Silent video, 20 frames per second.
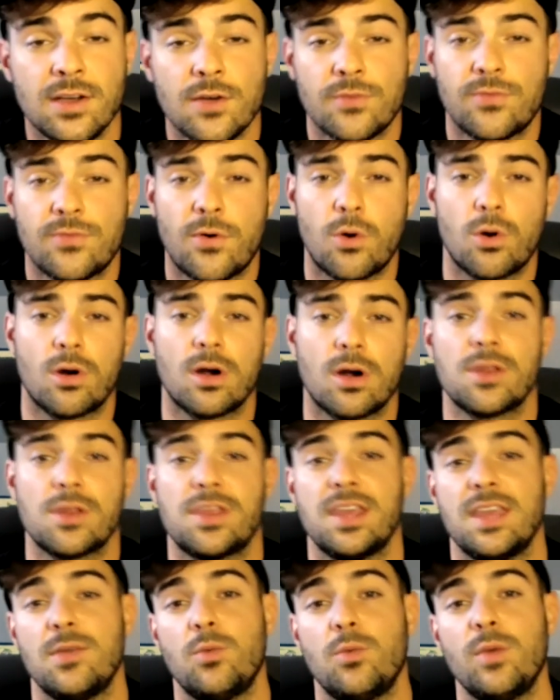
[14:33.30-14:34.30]
for
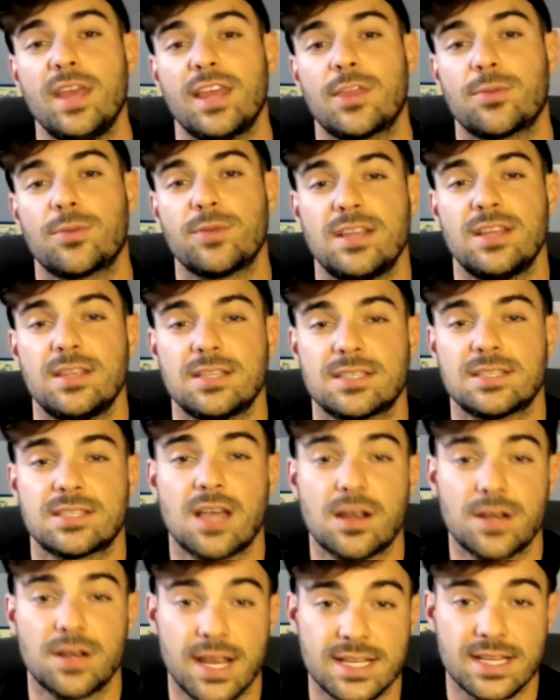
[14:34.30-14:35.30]
the week 3
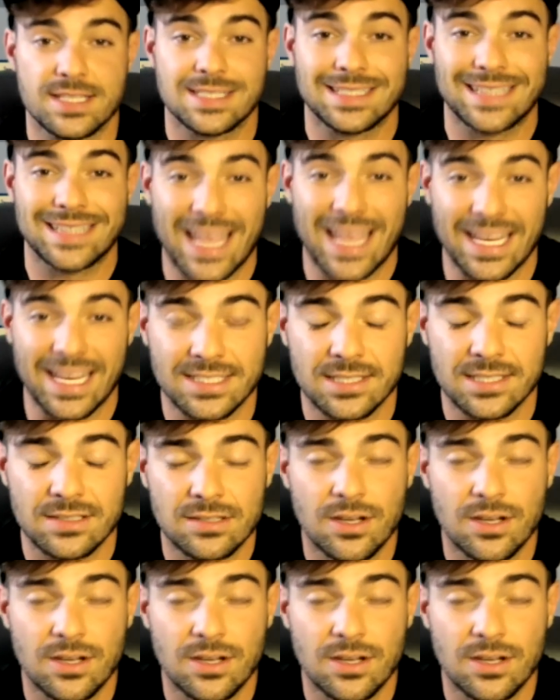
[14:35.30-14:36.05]
Sunday slate.